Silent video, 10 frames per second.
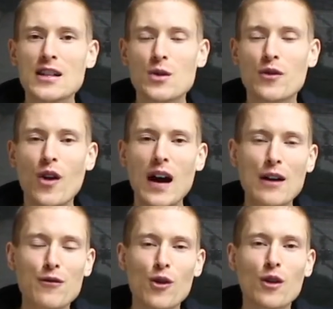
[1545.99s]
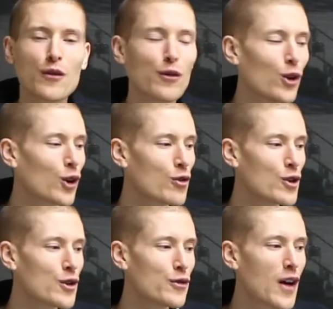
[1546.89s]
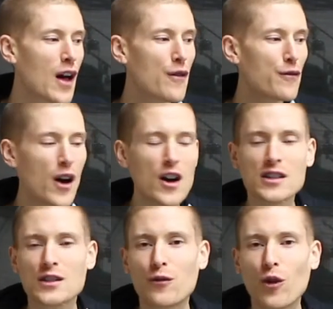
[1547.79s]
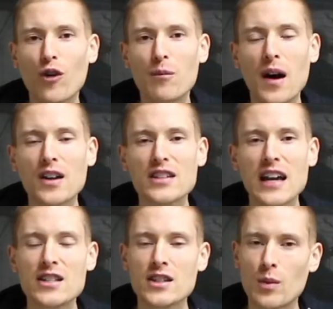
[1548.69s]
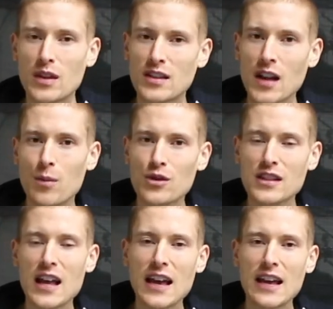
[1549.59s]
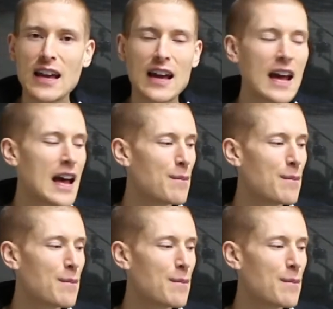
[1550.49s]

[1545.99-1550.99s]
So we've got our 4 on the floor groove, first 4th bar change up with the double snare hit,